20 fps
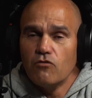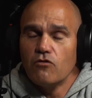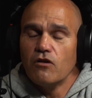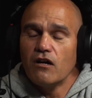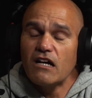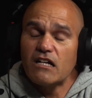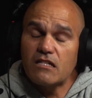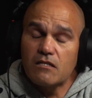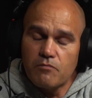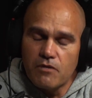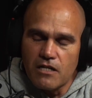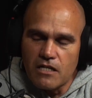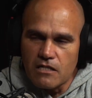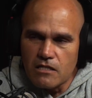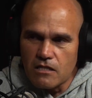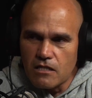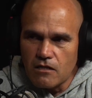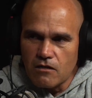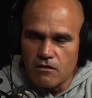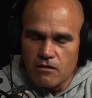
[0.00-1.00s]

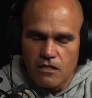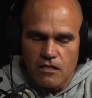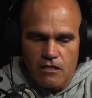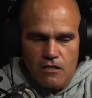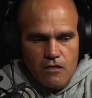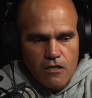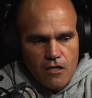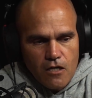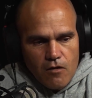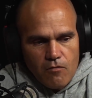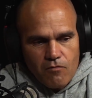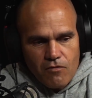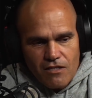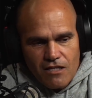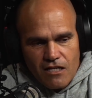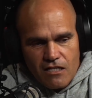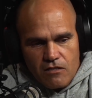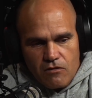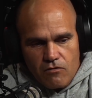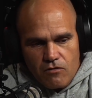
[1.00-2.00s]
aspects. And I think whether
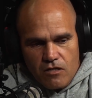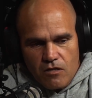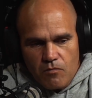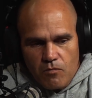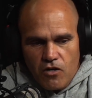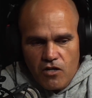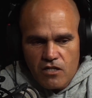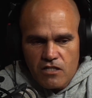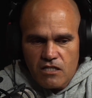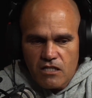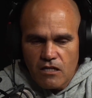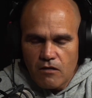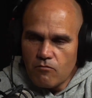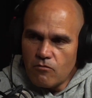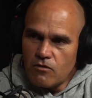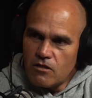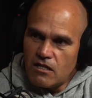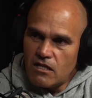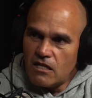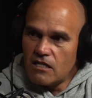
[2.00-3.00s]
that's on your mindset,
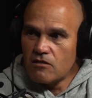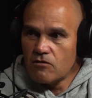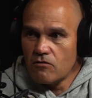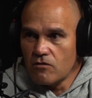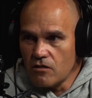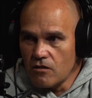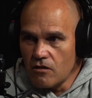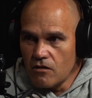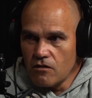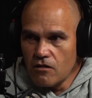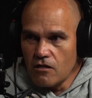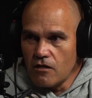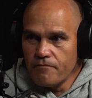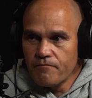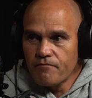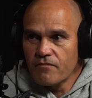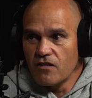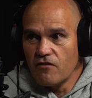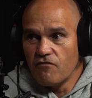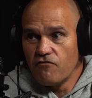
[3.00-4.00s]
whether that's on
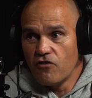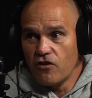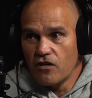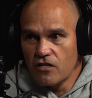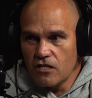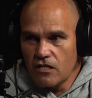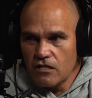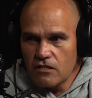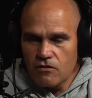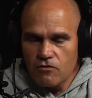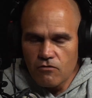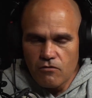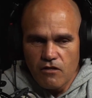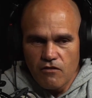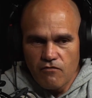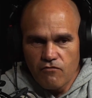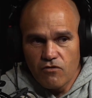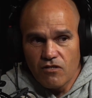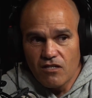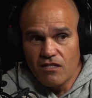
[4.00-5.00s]
your financial
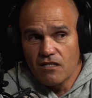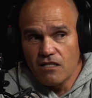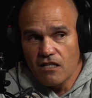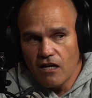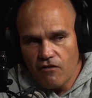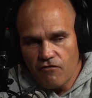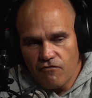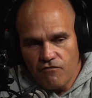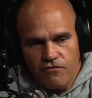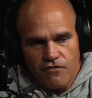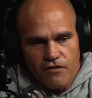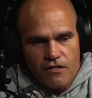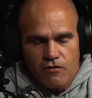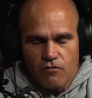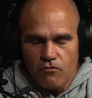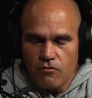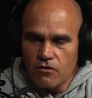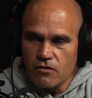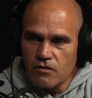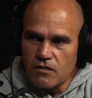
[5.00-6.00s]
level, your love, and
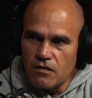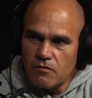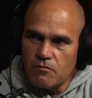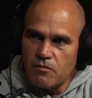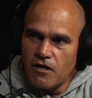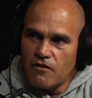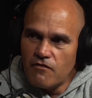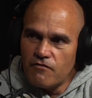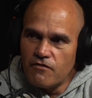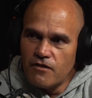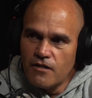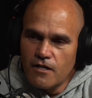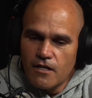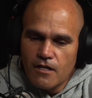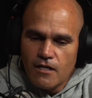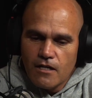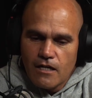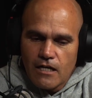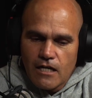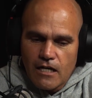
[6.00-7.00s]
all of the above.
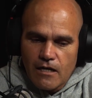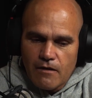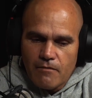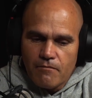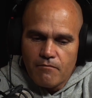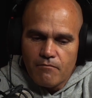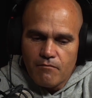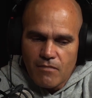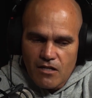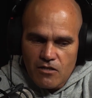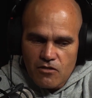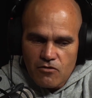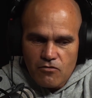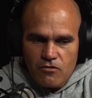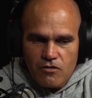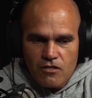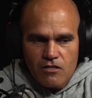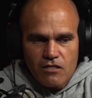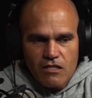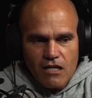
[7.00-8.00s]
Make sure
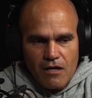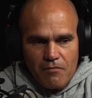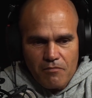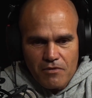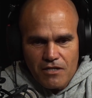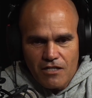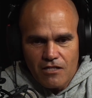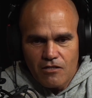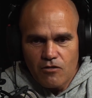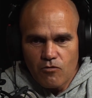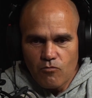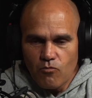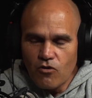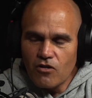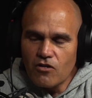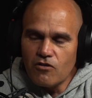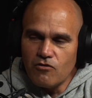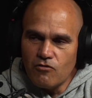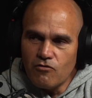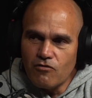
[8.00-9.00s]
you're tapping into what
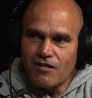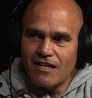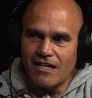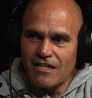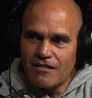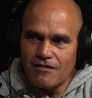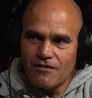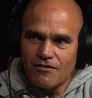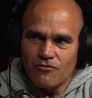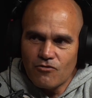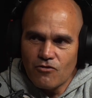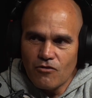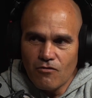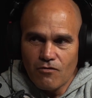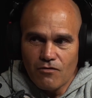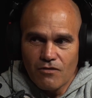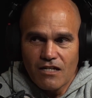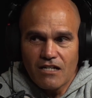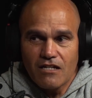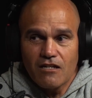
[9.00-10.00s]
you can control
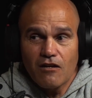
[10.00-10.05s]
and let